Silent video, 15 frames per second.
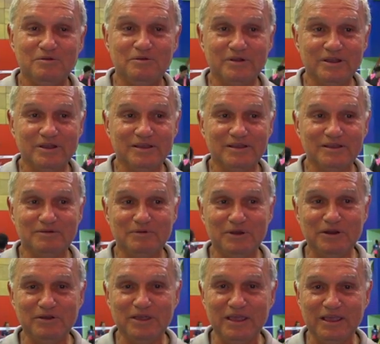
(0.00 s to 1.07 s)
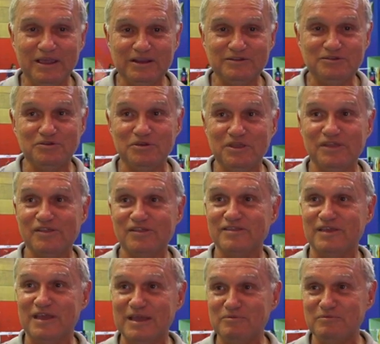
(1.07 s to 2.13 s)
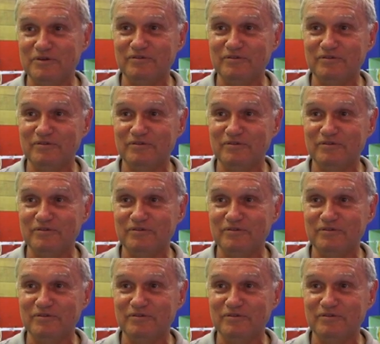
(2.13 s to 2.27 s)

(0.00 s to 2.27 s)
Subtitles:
We're looking in 2 years' time.